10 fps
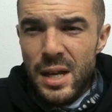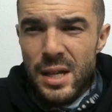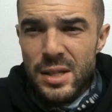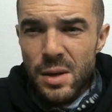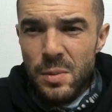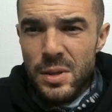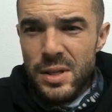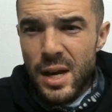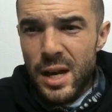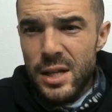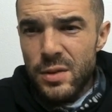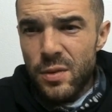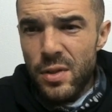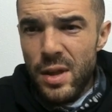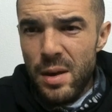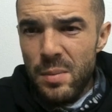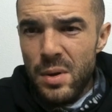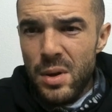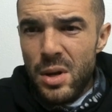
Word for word: in someone's eyes for them?